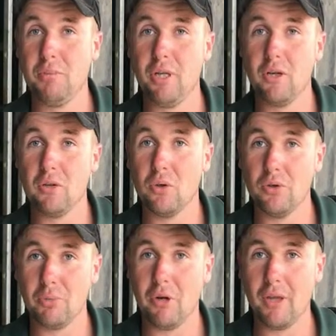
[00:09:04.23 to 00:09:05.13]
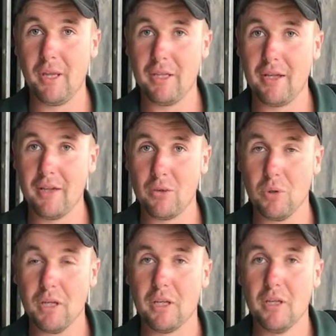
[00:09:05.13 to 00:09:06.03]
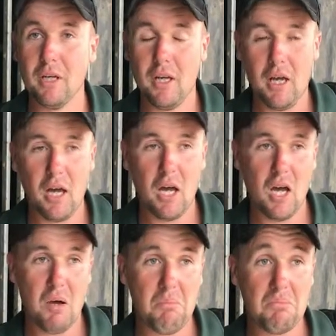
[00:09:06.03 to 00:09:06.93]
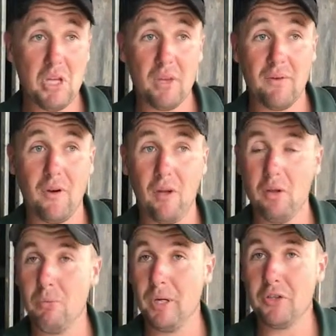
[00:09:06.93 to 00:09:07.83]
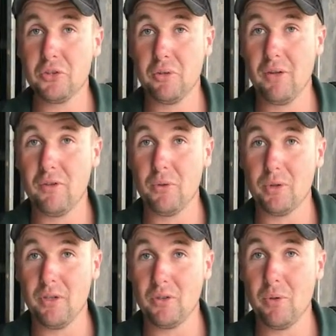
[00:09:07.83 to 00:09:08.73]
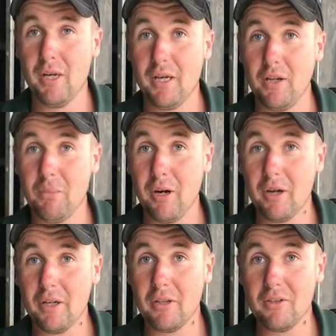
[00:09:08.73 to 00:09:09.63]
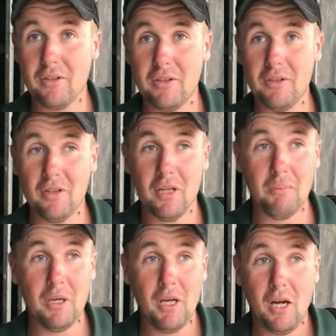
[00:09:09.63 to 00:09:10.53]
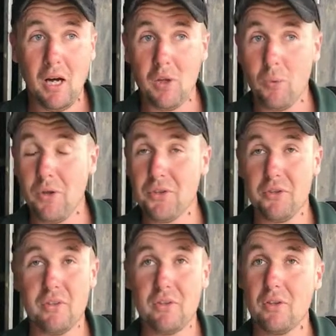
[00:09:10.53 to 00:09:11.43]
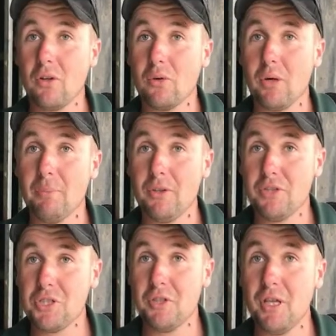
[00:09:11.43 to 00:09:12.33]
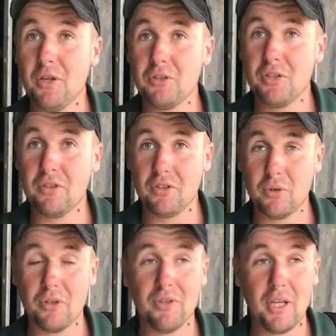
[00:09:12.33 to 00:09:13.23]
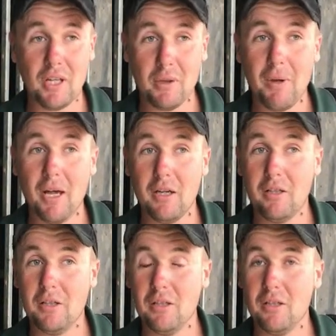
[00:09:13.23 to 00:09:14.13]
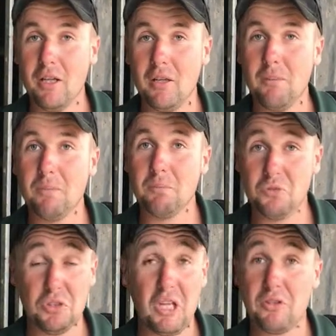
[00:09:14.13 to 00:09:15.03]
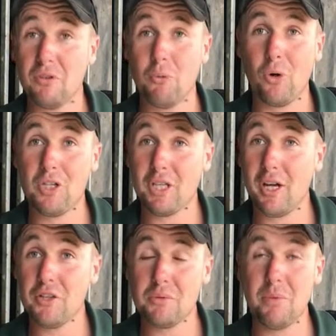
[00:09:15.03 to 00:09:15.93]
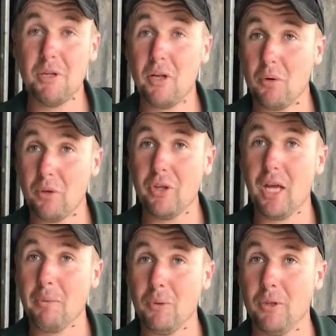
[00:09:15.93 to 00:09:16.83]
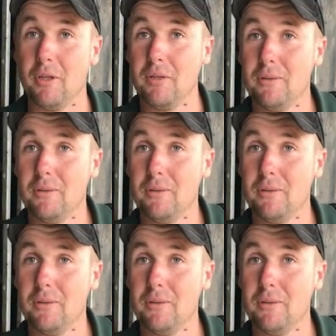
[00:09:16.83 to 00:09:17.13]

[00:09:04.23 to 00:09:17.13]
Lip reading: be in on course by the end of next week. Yeah, the following week she'll have a little kiss away out of the barriers, and otherwise it's just a lot of repetition now, just sort of setting the pattern, and yeah, just more education. But no, really happy with it.